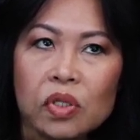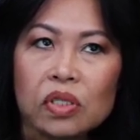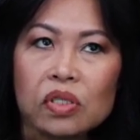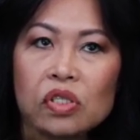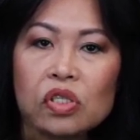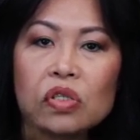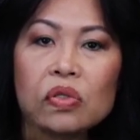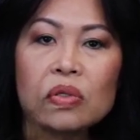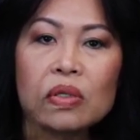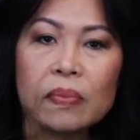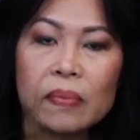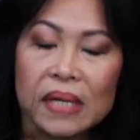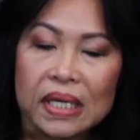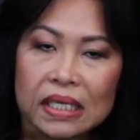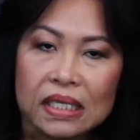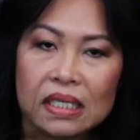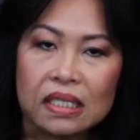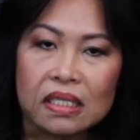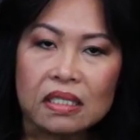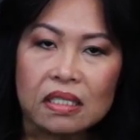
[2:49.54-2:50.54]
two of my
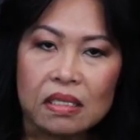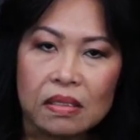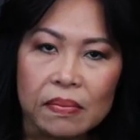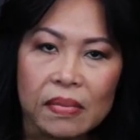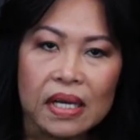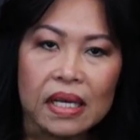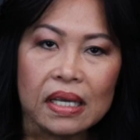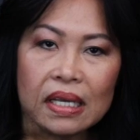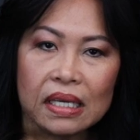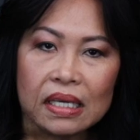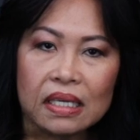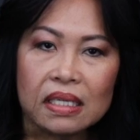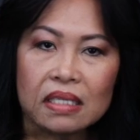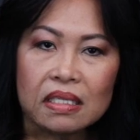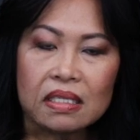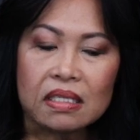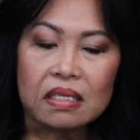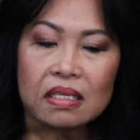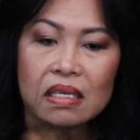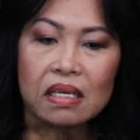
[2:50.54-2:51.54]
kids in my
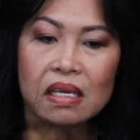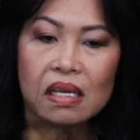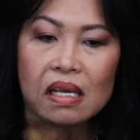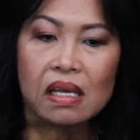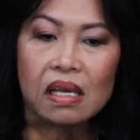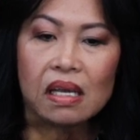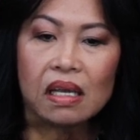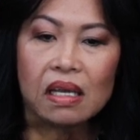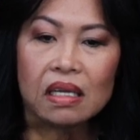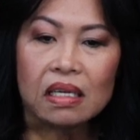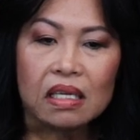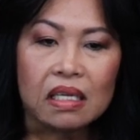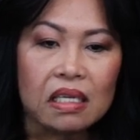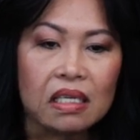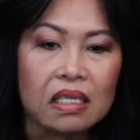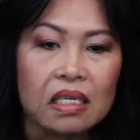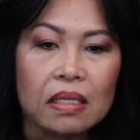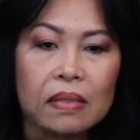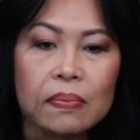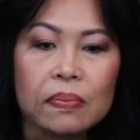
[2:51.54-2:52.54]
hands, and He
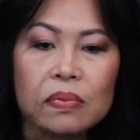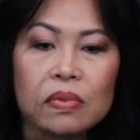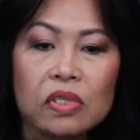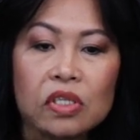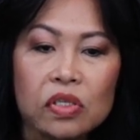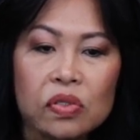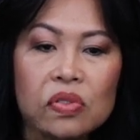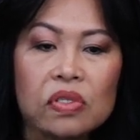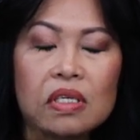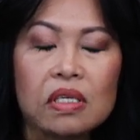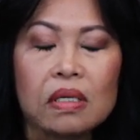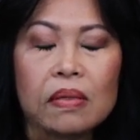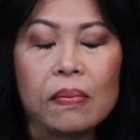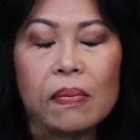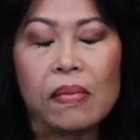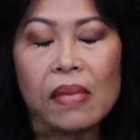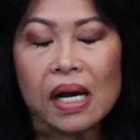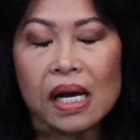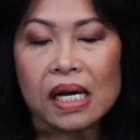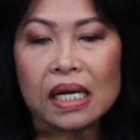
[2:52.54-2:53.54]
kept
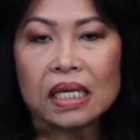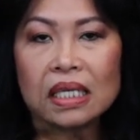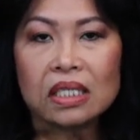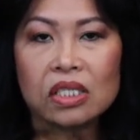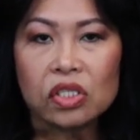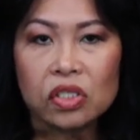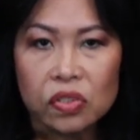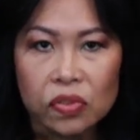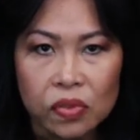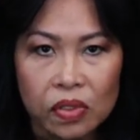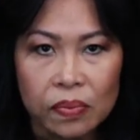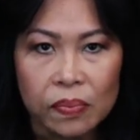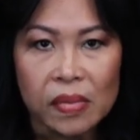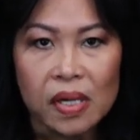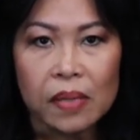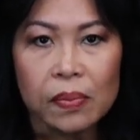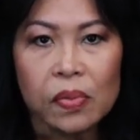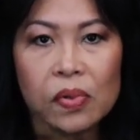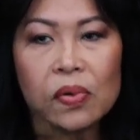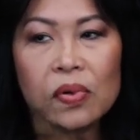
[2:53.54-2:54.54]
using two of
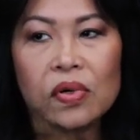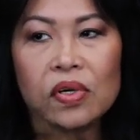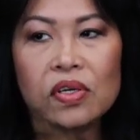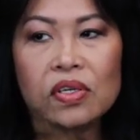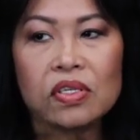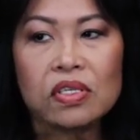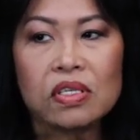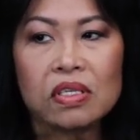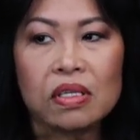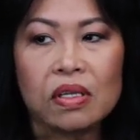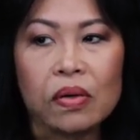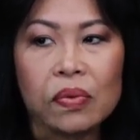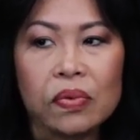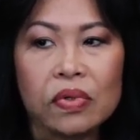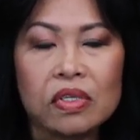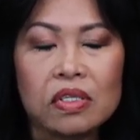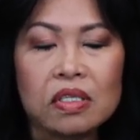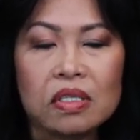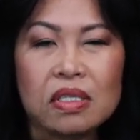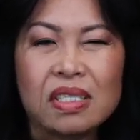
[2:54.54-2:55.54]
my boys, that
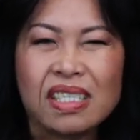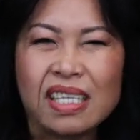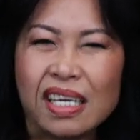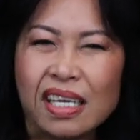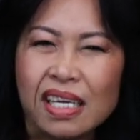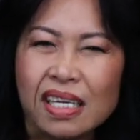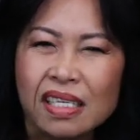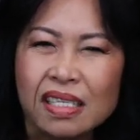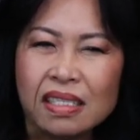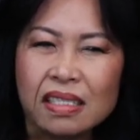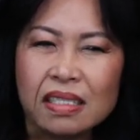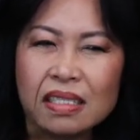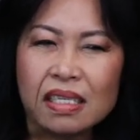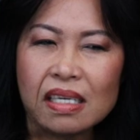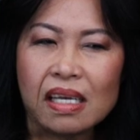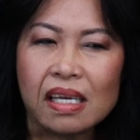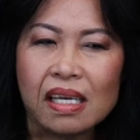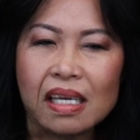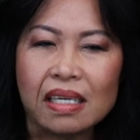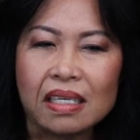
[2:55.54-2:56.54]
was 10
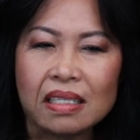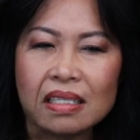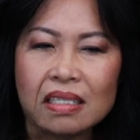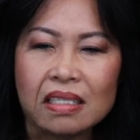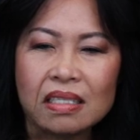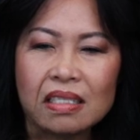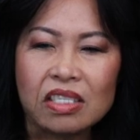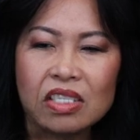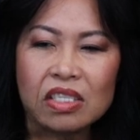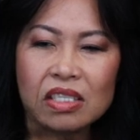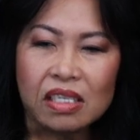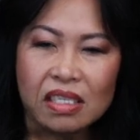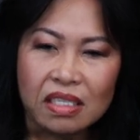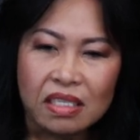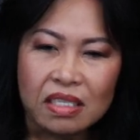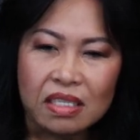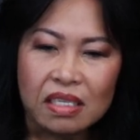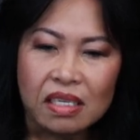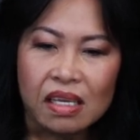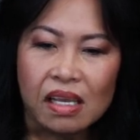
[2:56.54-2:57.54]
and
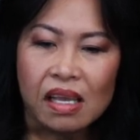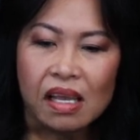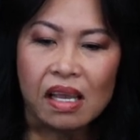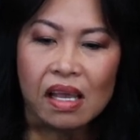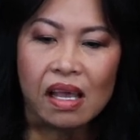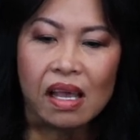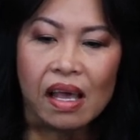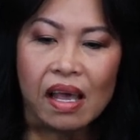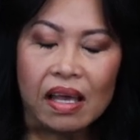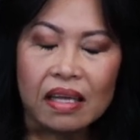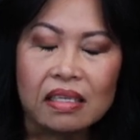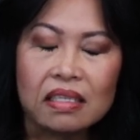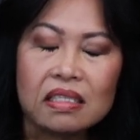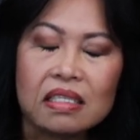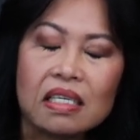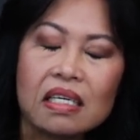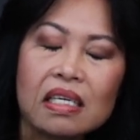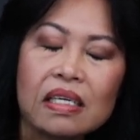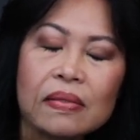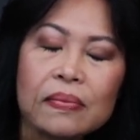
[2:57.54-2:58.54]
6 at a
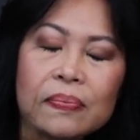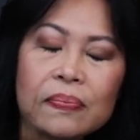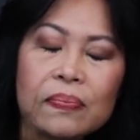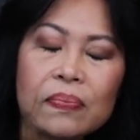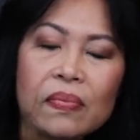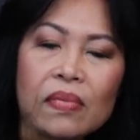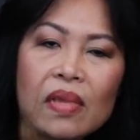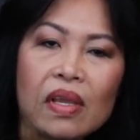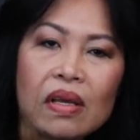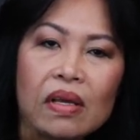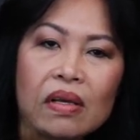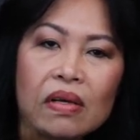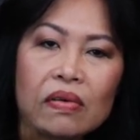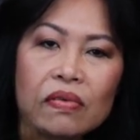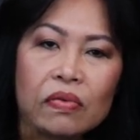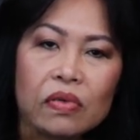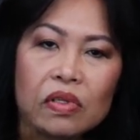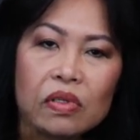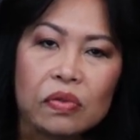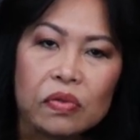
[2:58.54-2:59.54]
time,
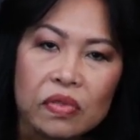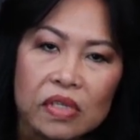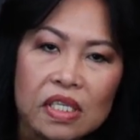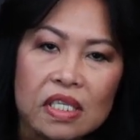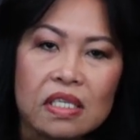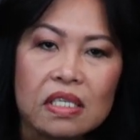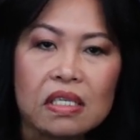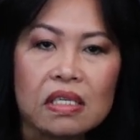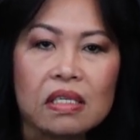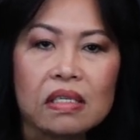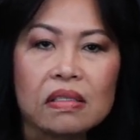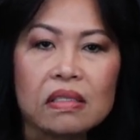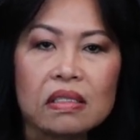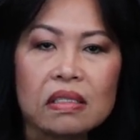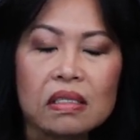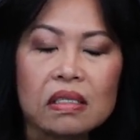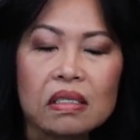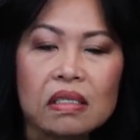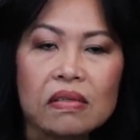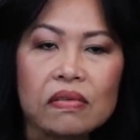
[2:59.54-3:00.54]
for the reason
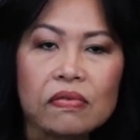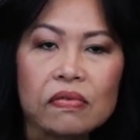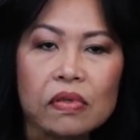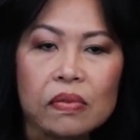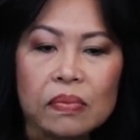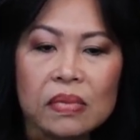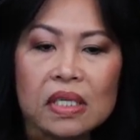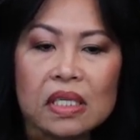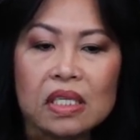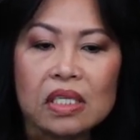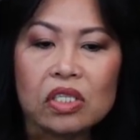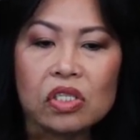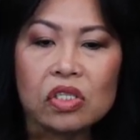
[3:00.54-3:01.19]
for me